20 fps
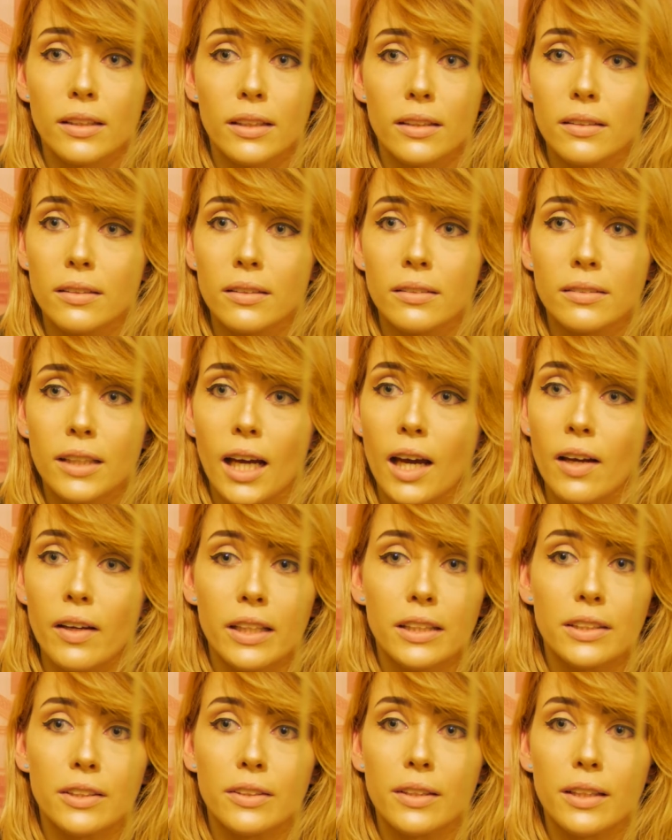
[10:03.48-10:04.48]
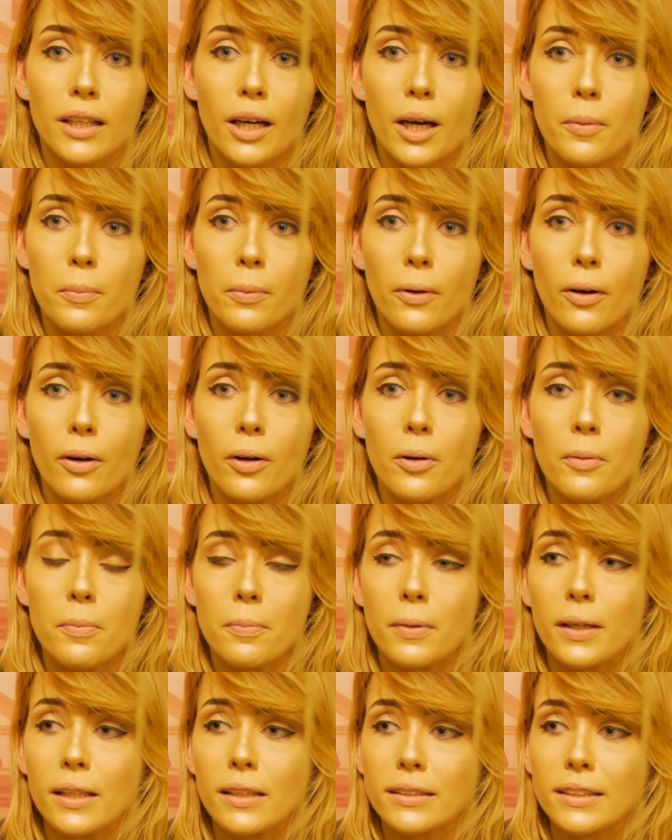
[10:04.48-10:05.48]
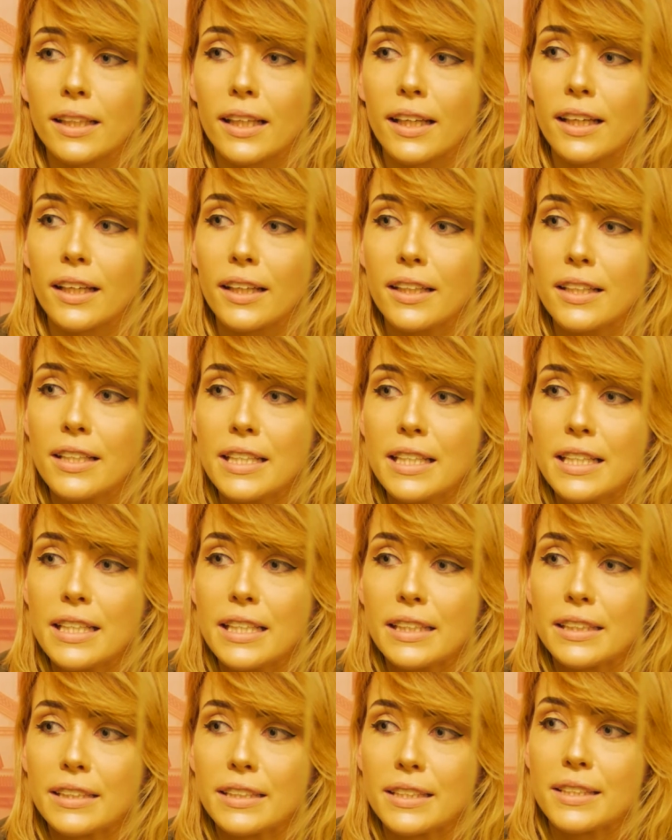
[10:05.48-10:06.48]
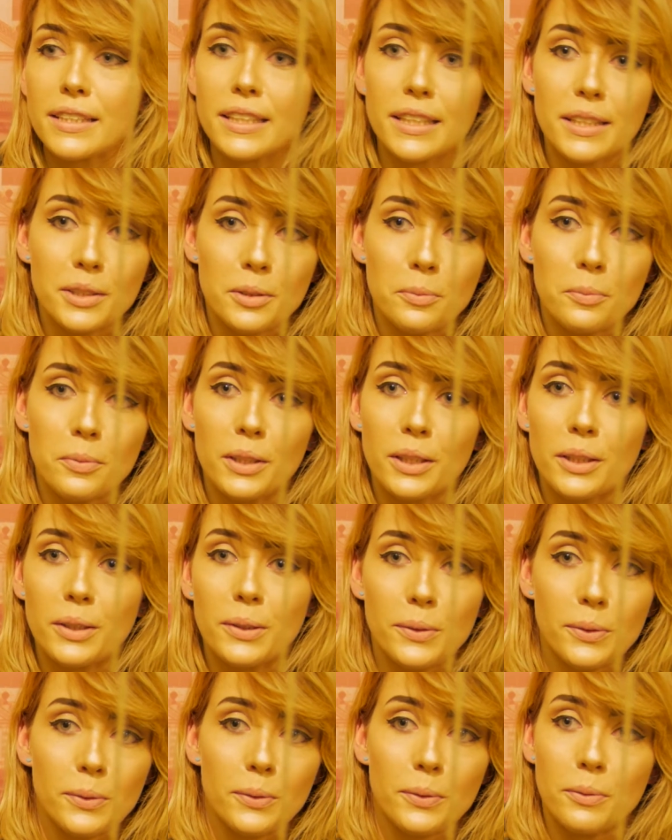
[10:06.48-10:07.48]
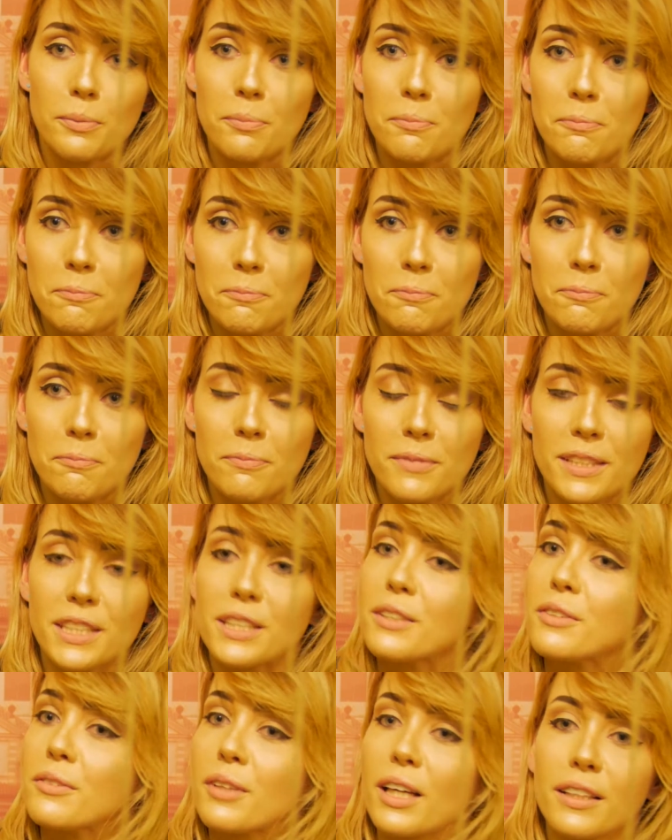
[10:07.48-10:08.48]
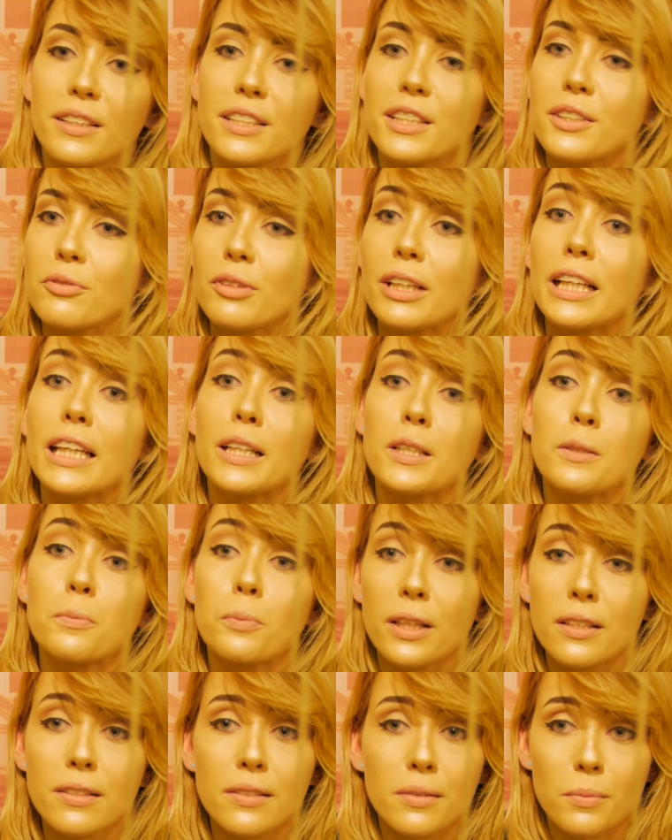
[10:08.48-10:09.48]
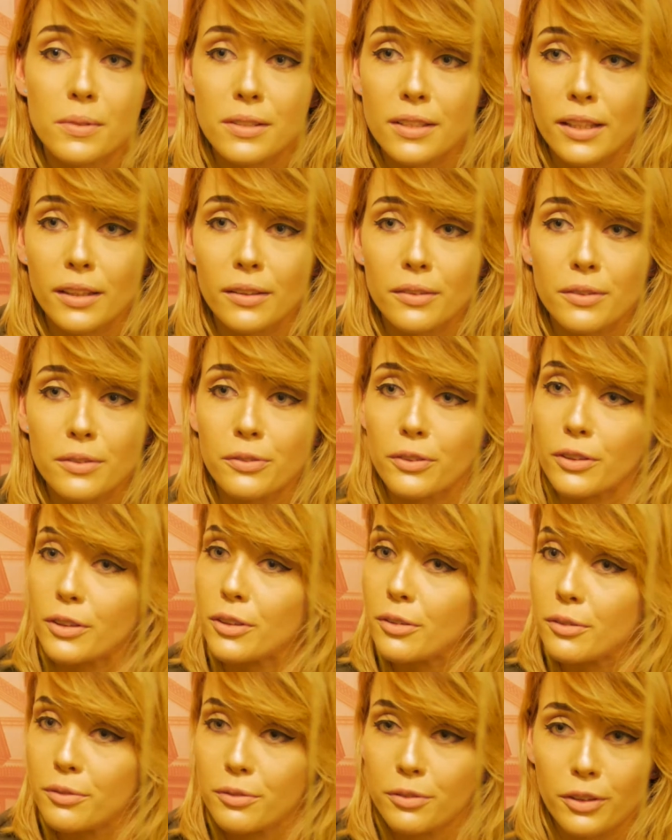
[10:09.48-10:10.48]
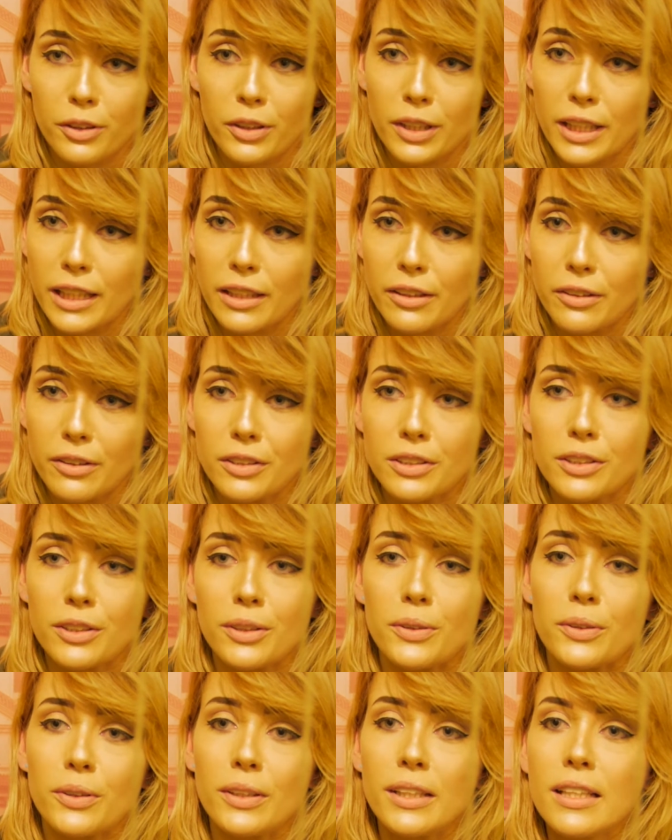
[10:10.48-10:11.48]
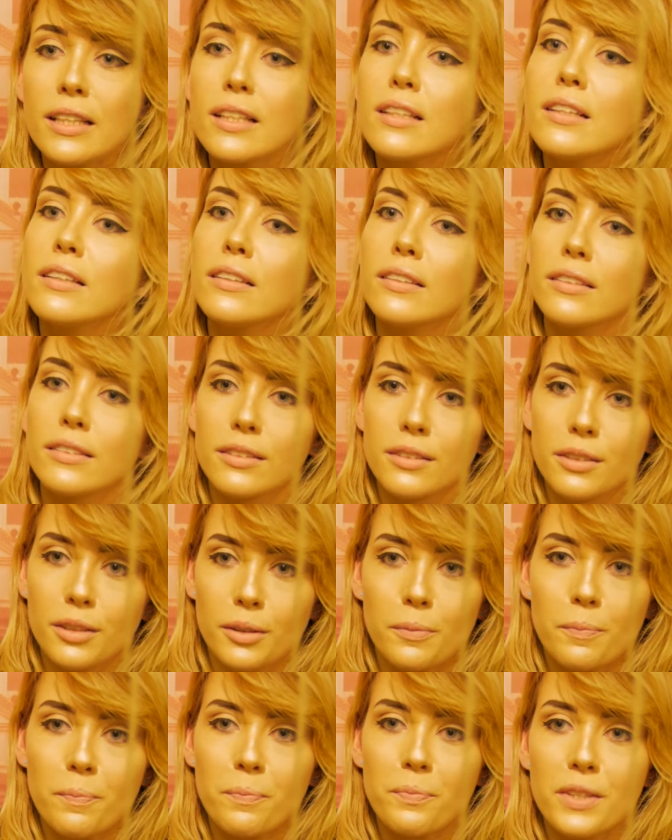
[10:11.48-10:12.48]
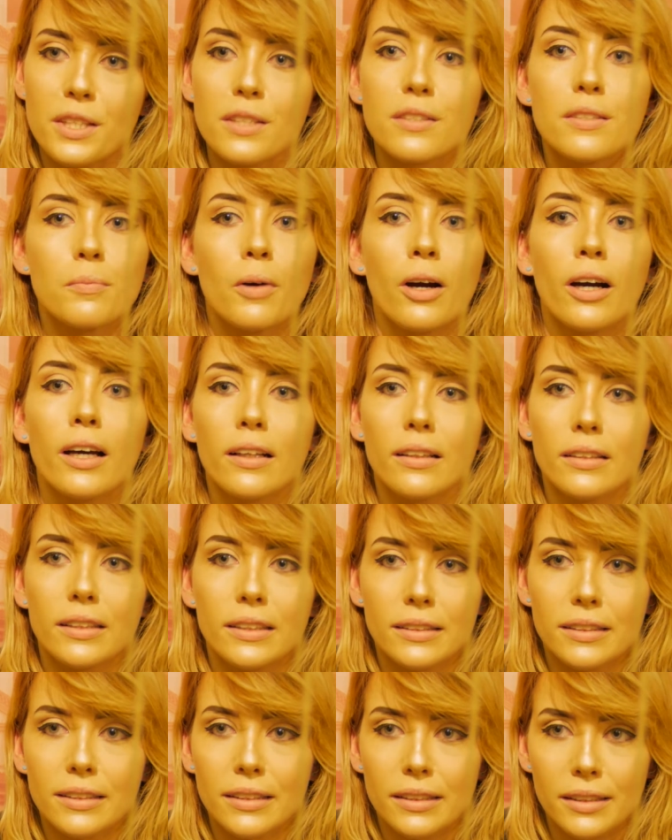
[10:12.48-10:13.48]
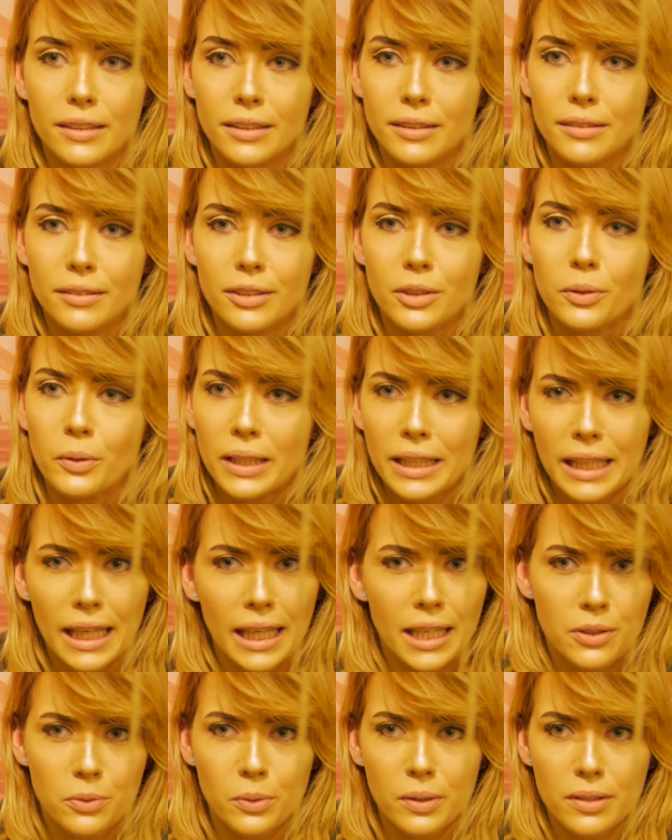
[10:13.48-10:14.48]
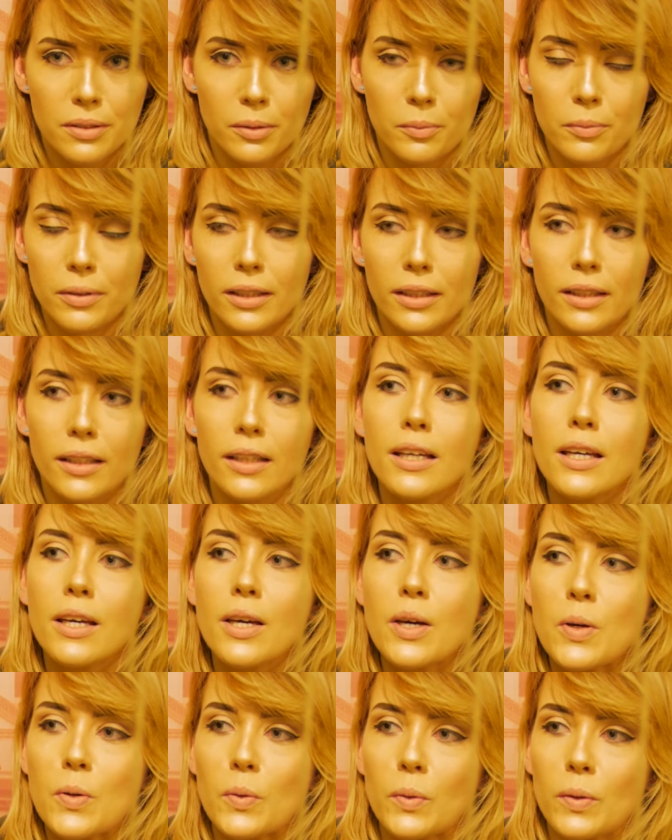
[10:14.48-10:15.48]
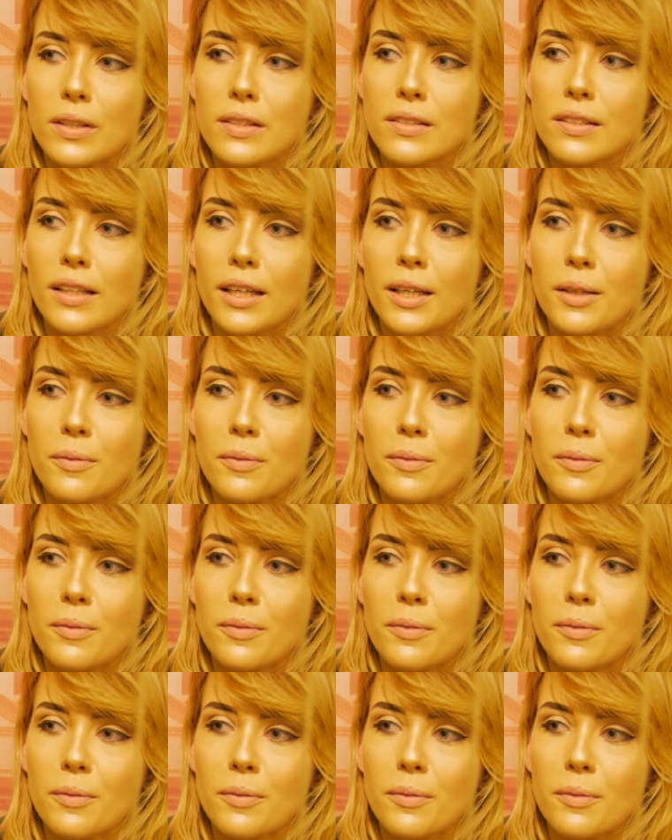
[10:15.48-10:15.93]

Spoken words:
little character that I brought up, and to see somebody who didn't really express themselves for a year or two to smile and to engage with something was